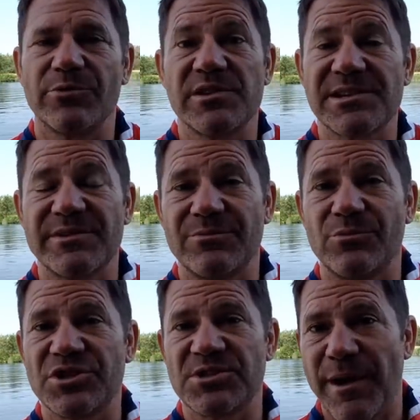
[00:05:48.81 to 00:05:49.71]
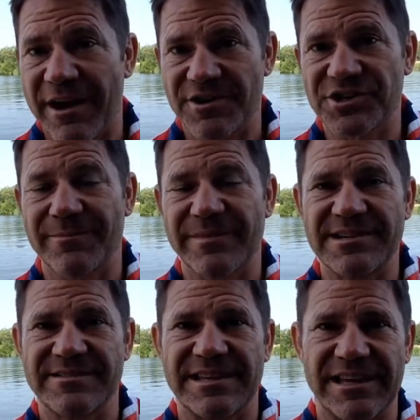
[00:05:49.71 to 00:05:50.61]
although some of them will just perish come the
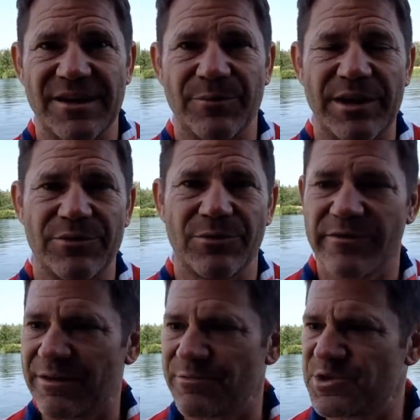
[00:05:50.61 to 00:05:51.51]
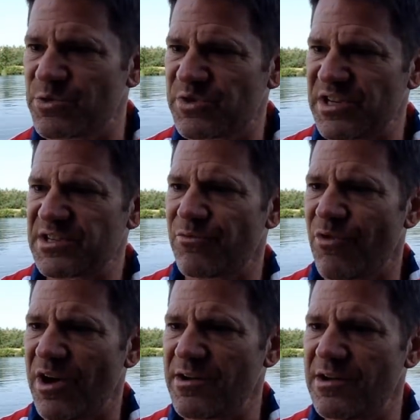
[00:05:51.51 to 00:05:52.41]
end of the year when all of their resources
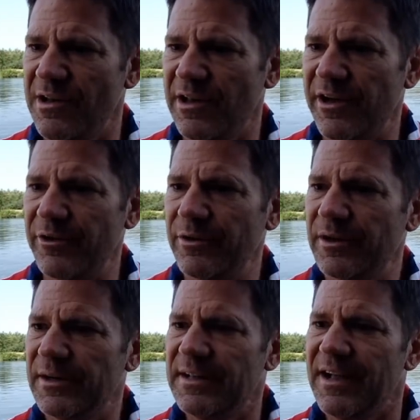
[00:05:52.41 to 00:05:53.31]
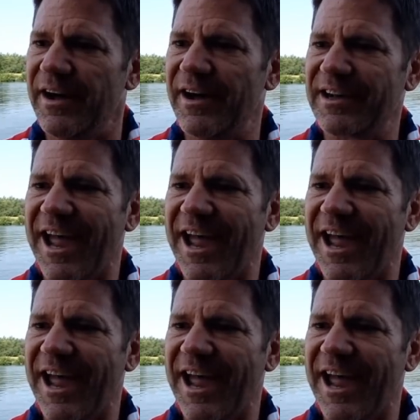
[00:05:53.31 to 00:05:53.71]
run low.